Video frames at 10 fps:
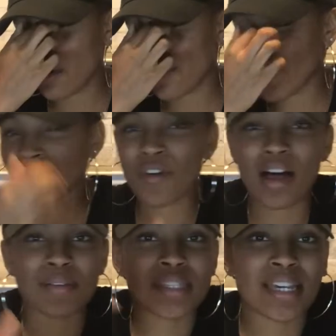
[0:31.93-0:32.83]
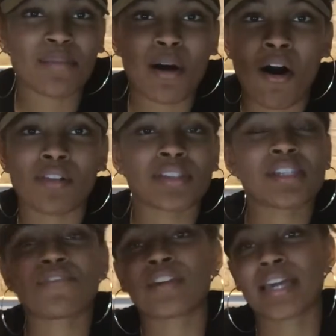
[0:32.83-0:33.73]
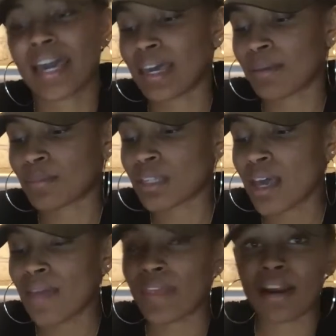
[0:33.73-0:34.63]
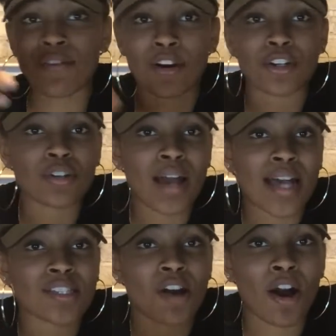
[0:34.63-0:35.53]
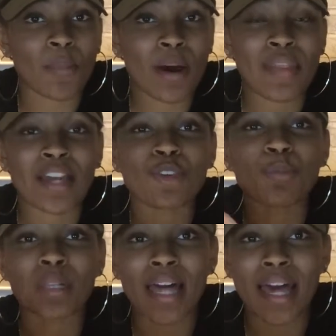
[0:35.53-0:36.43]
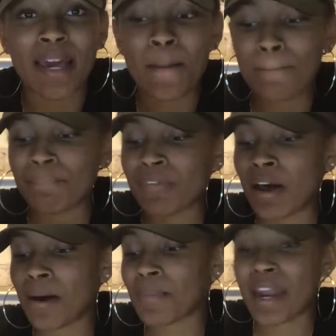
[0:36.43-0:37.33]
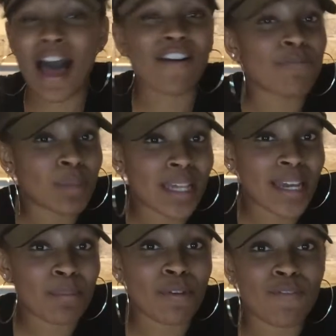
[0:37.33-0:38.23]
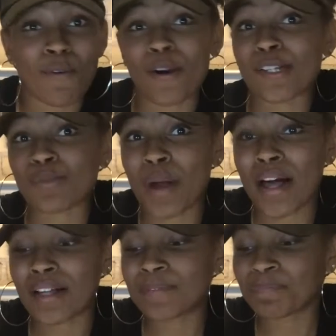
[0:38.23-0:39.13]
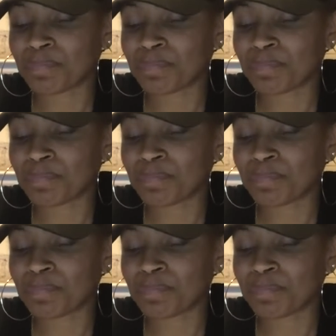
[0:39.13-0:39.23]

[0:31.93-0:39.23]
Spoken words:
first of all, I was thinking about all these different games that I've heard you guys talk about that you play, that I've played before as well,